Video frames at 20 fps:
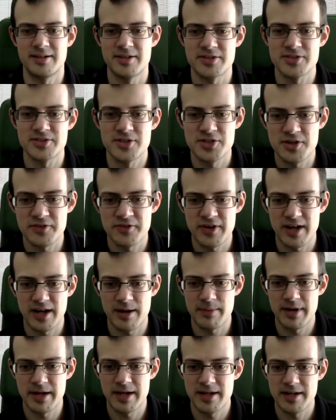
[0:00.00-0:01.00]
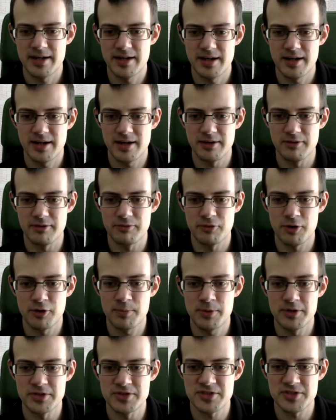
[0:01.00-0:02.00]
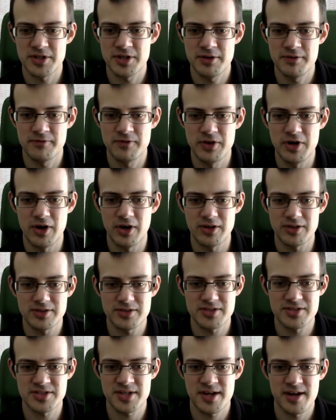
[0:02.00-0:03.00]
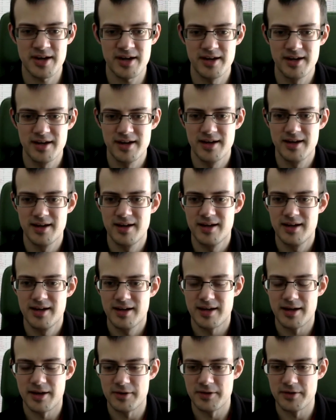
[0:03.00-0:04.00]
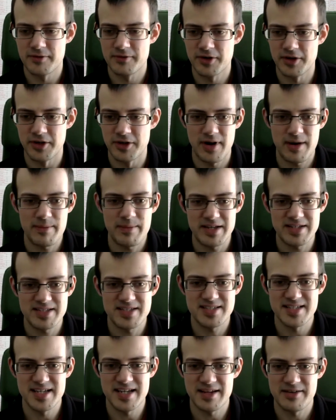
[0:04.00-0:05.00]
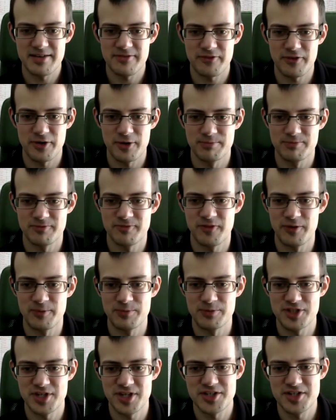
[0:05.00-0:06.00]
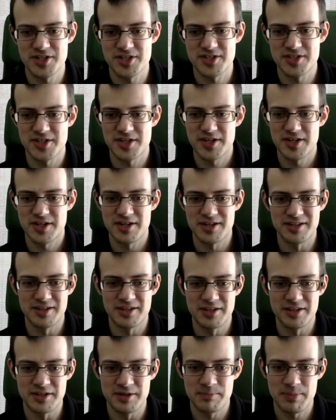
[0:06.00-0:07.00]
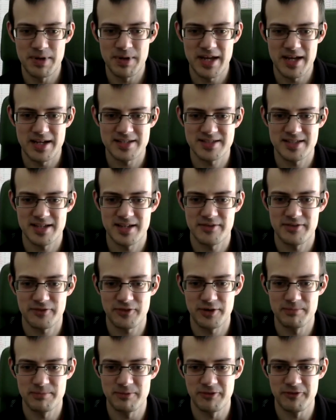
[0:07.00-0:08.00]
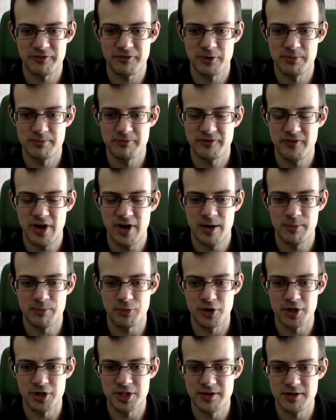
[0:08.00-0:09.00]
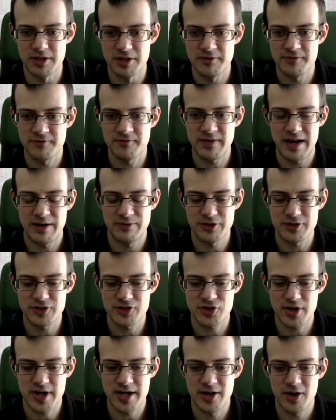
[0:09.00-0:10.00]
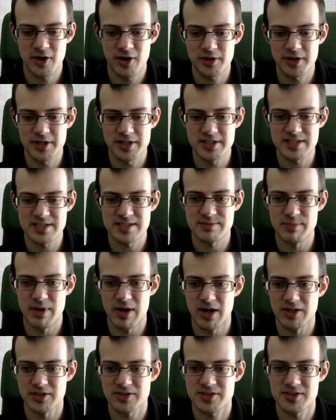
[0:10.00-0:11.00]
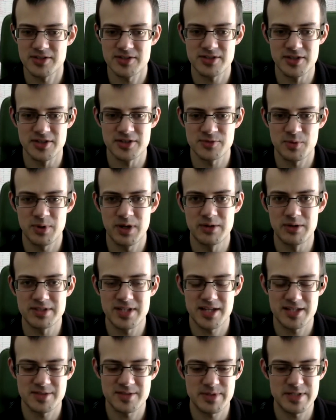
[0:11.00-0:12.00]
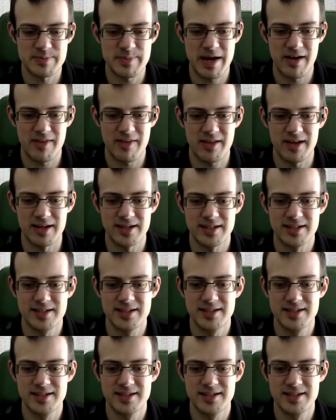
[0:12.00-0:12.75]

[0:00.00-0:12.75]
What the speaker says: such a thing. I mean, Rupert, so you've got your MSc from Chichester, your BSc from Farnborough, and you found a train hockey smart as well. Tell us a bit about that.